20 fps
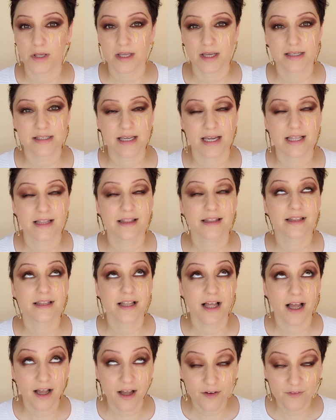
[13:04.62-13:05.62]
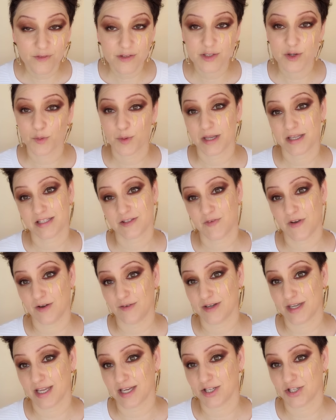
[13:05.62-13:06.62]
Because I love to waste
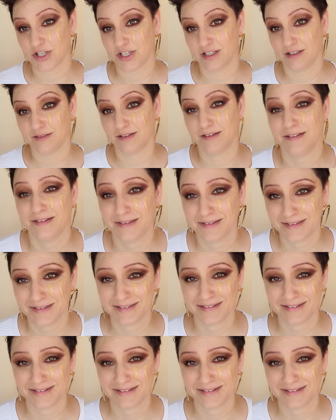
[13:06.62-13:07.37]
foundation,